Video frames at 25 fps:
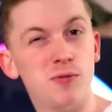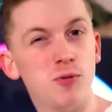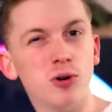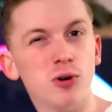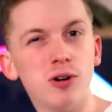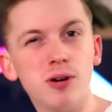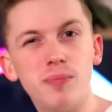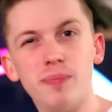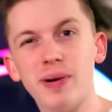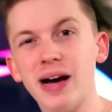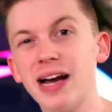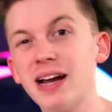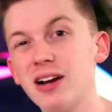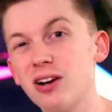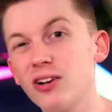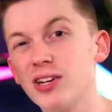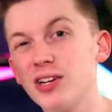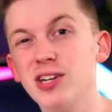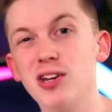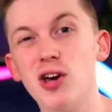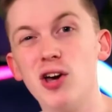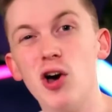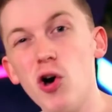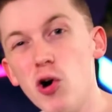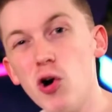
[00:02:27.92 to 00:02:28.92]
Before a buyer
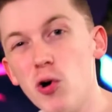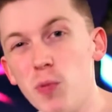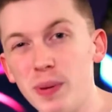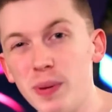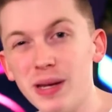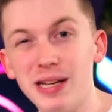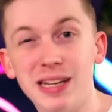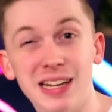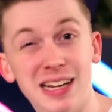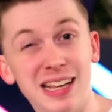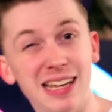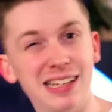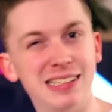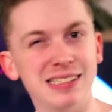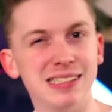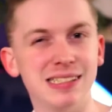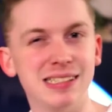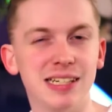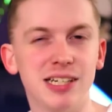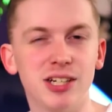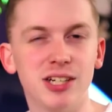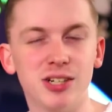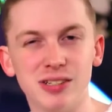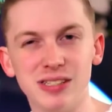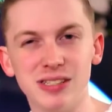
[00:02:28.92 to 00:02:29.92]
can open an A to
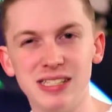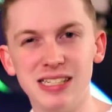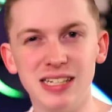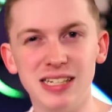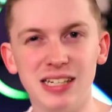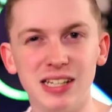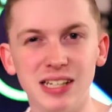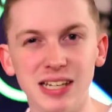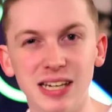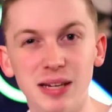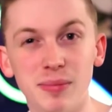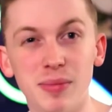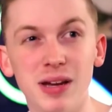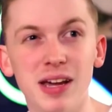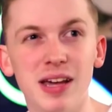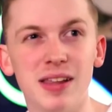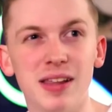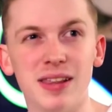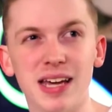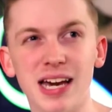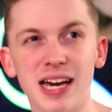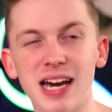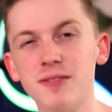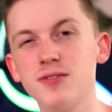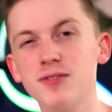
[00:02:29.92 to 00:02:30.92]
Z guarantee claim,
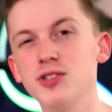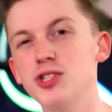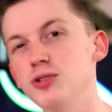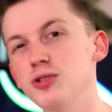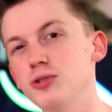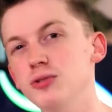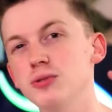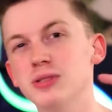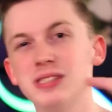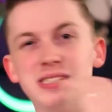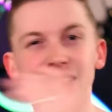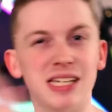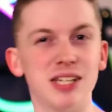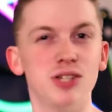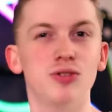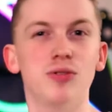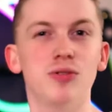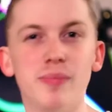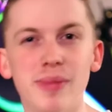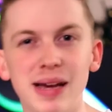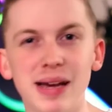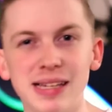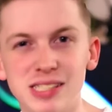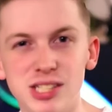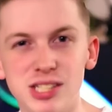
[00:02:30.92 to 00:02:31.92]
they have to send you
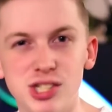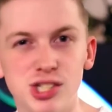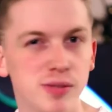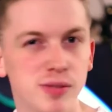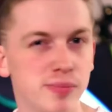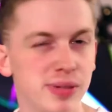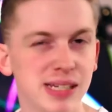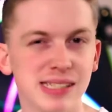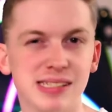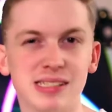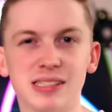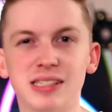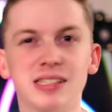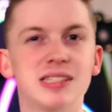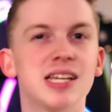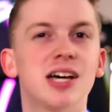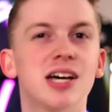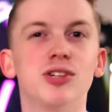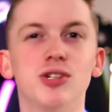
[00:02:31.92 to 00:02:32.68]
a message and basically